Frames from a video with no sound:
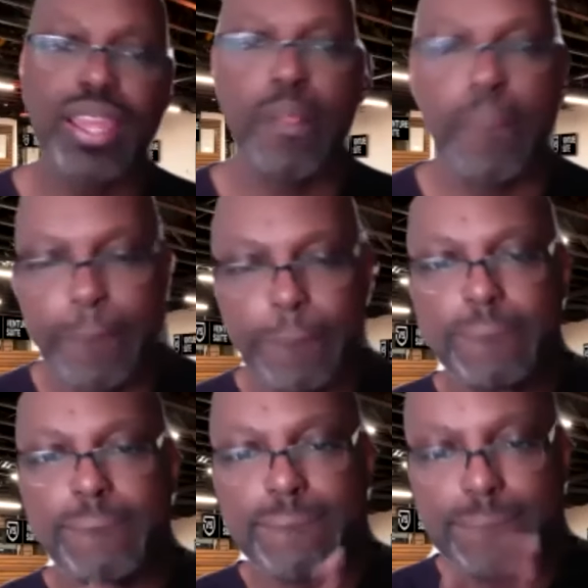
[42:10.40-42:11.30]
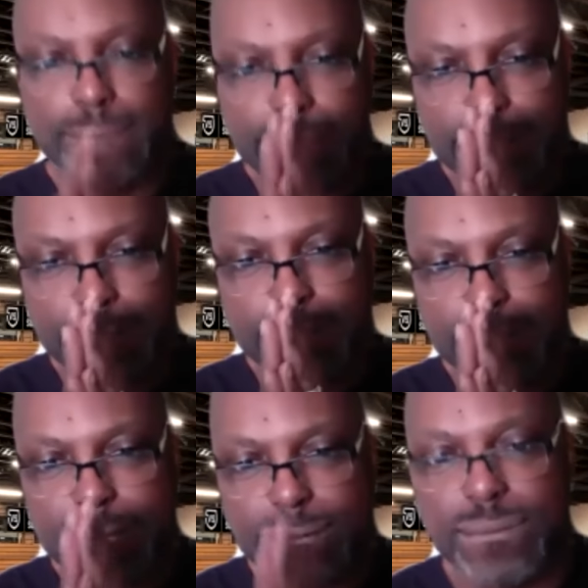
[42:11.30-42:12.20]
we we look at it and it's like
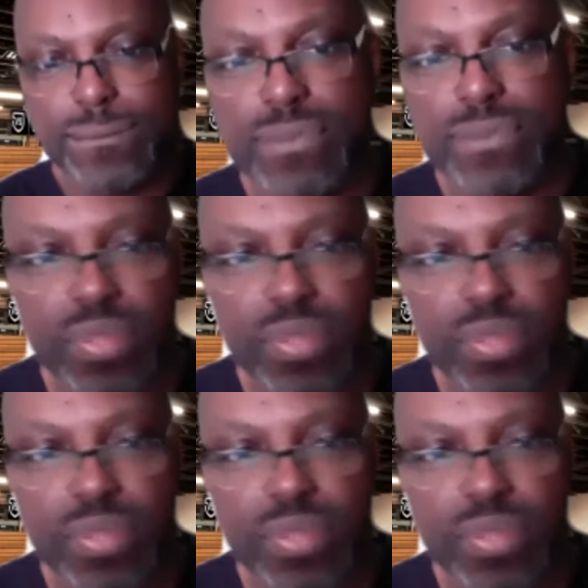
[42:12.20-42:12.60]
you know what I